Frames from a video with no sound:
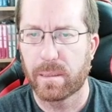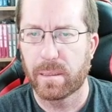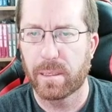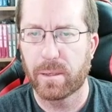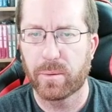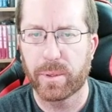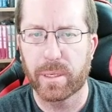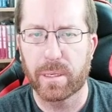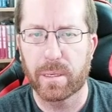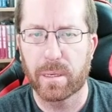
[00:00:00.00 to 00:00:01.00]
Here
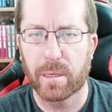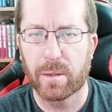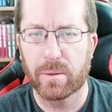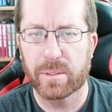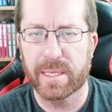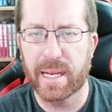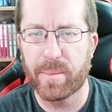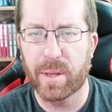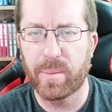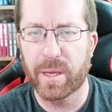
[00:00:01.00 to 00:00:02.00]
we go. Stadium
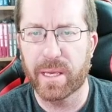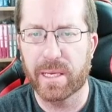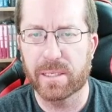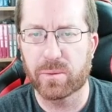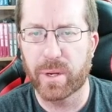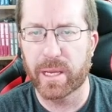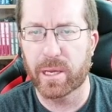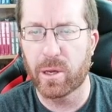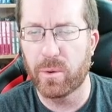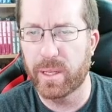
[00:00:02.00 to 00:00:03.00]
Mud Buggies, Rick
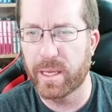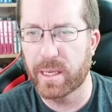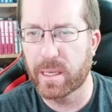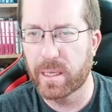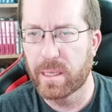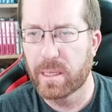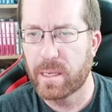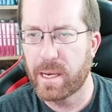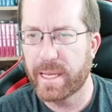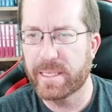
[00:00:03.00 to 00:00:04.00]
Koenig,
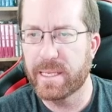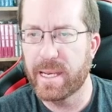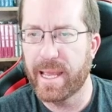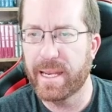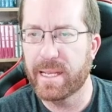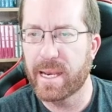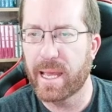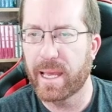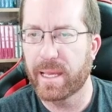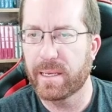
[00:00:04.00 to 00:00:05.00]

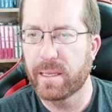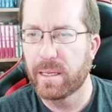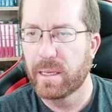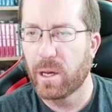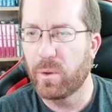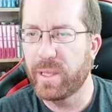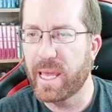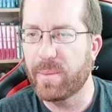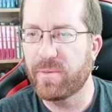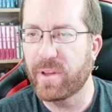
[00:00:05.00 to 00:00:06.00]
1989. Only
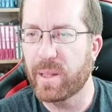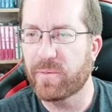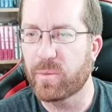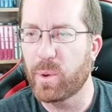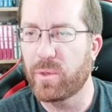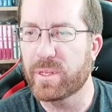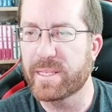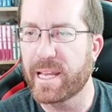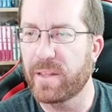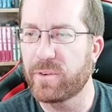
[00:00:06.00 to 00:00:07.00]
game developed for both
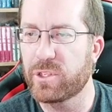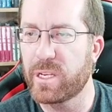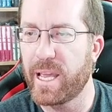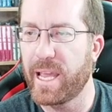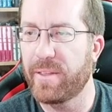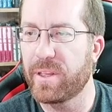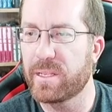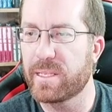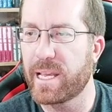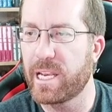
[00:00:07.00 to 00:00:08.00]
Intellivision and the
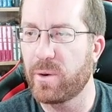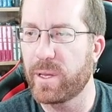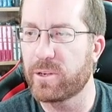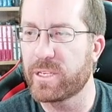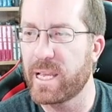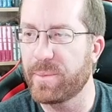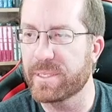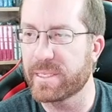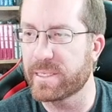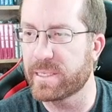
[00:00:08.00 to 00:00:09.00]
Nintendo Entertainment
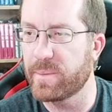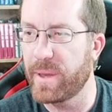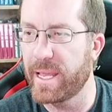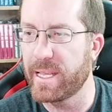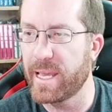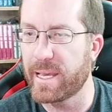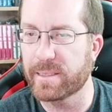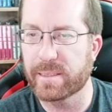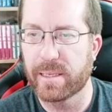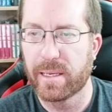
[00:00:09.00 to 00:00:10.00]
System,
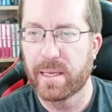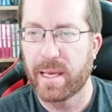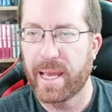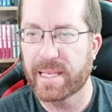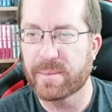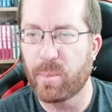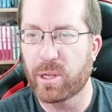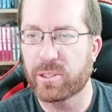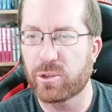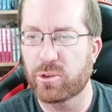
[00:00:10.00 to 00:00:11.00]
NES, as
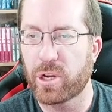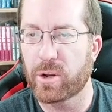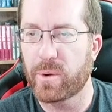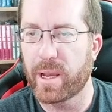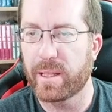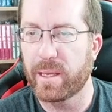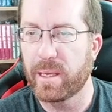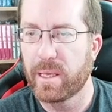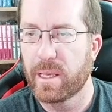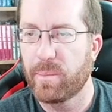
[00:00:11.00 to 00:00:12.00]
Monster Truck Rally.
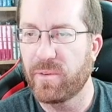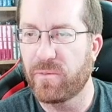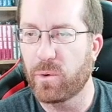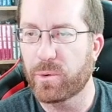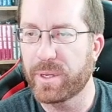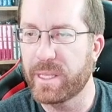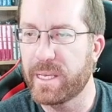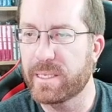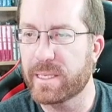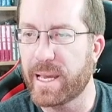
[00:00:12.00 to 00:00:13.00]
Before
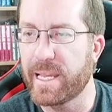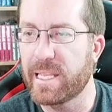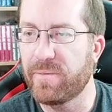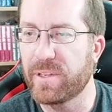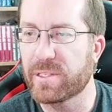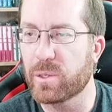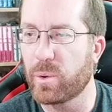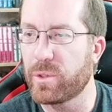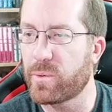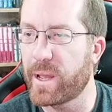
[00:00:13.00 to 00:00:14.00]
release, INTV
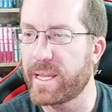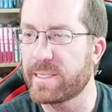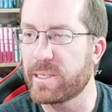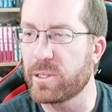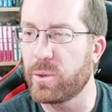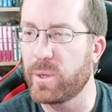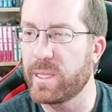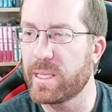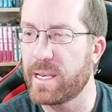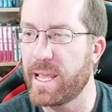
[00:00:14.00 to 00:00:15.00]
sold the rights,
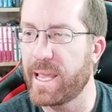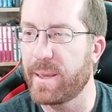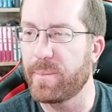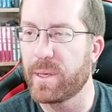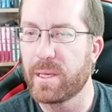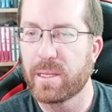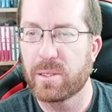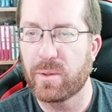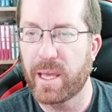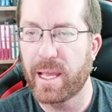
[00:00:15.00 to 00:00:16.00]
including the name,
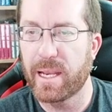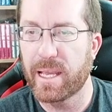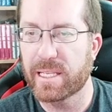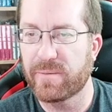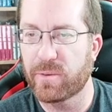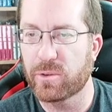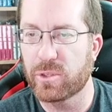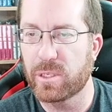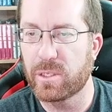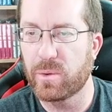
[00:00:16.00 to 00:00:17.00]
to the NES
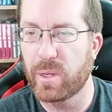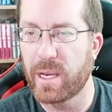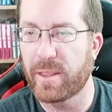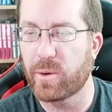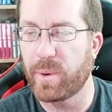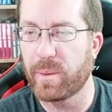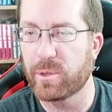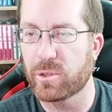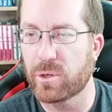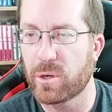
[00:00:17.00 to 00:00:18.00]
version to another
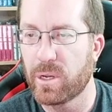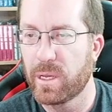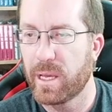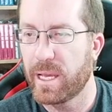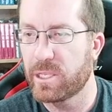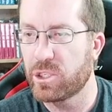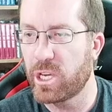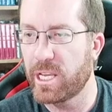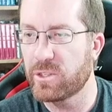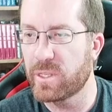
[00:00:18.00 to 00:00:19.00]
publisher and
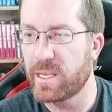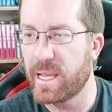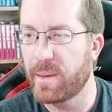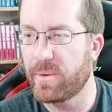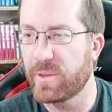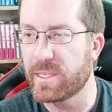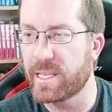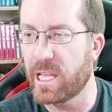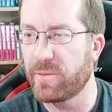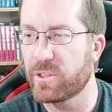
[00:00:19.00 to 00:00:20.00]
changed the name of the
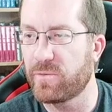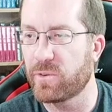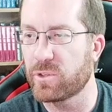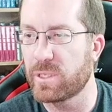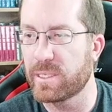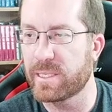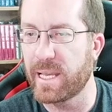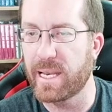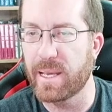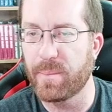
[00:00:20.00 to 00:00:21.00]
Intellivision version to
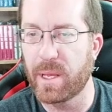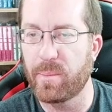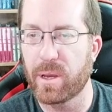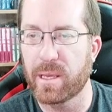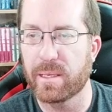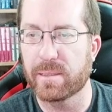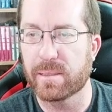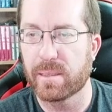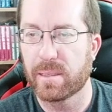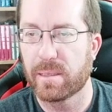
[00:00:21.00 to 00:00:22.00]
Stadium Mug Buggies.
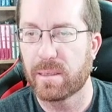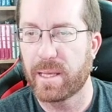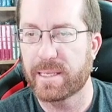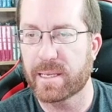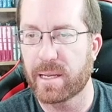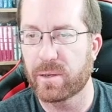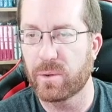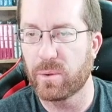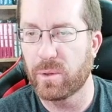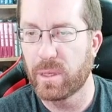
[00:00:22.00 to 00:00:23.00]
Well, that's kind of
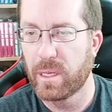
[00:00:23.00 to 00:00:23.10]
cool.